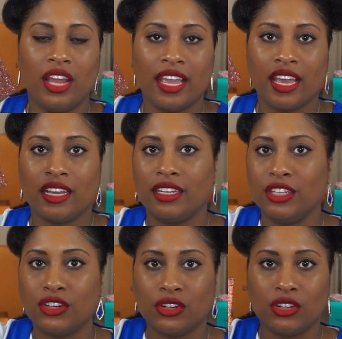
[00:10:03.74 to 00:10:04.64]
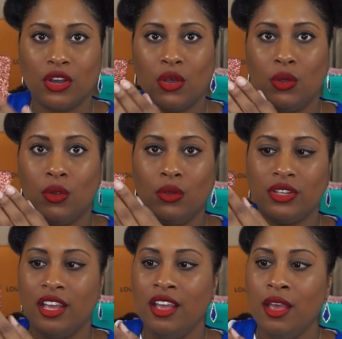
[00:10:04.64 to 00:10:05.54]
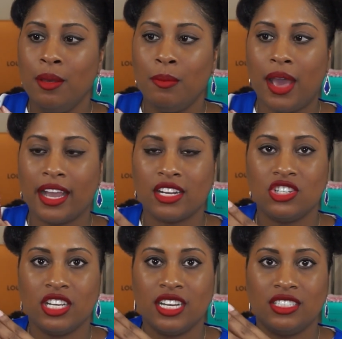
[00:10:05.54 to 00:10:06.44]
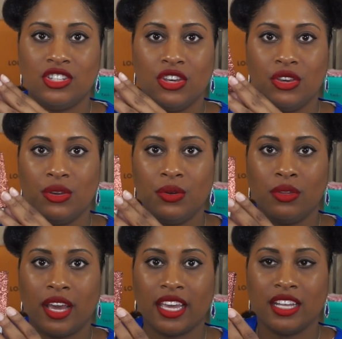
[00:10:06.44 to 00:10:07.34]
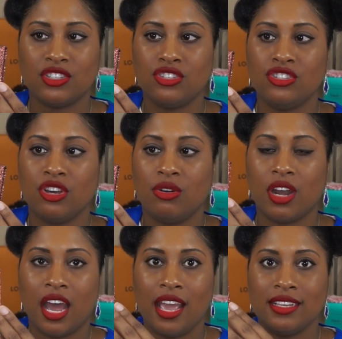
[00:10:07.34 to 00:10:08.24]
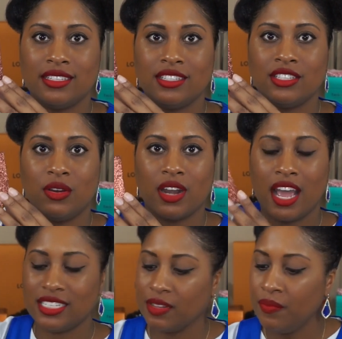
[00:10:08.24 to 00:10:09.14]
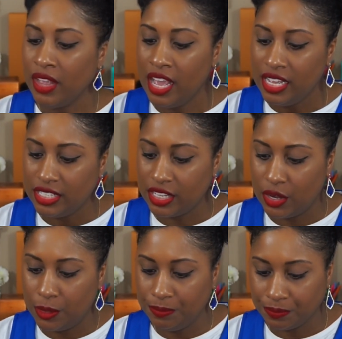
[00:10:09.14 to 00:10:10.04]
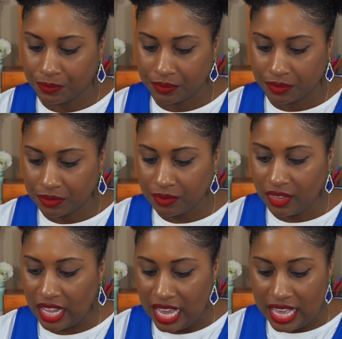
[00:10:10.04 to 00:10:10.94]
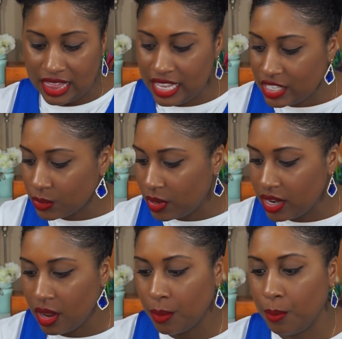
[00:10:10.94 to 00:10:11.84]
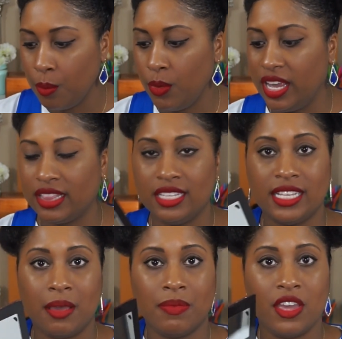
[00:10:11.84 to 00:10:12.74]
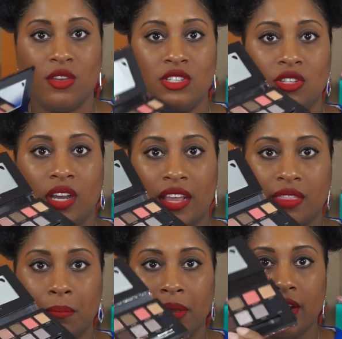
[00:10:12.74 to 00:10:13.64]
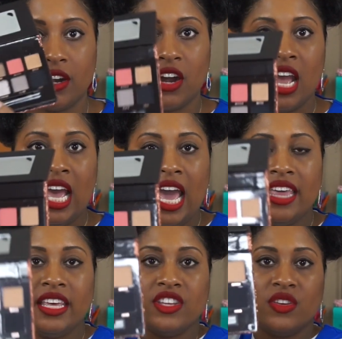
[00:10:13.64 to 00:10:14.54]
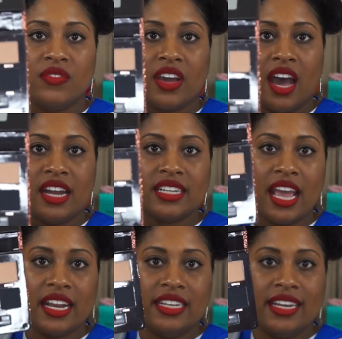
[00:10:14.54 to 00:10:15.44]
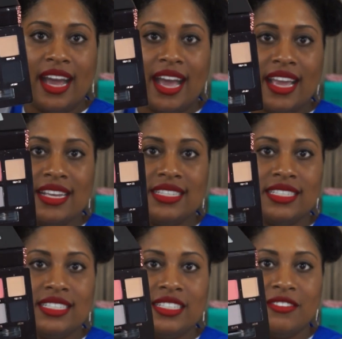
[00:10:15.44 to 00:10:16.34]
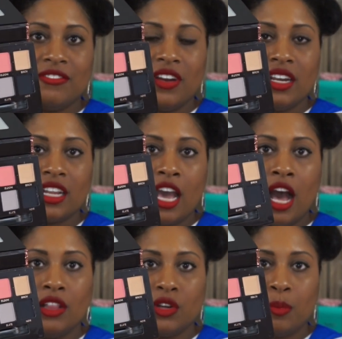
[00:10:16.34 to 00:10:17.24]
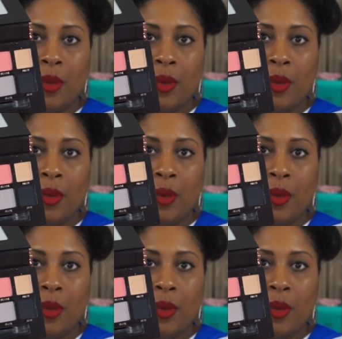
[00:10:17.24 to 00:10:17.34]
like glitter gold packaging too. Like, it's so nice, so nice. So in this one, we get the same thing. You still got the mirror, and then you've got a nice different color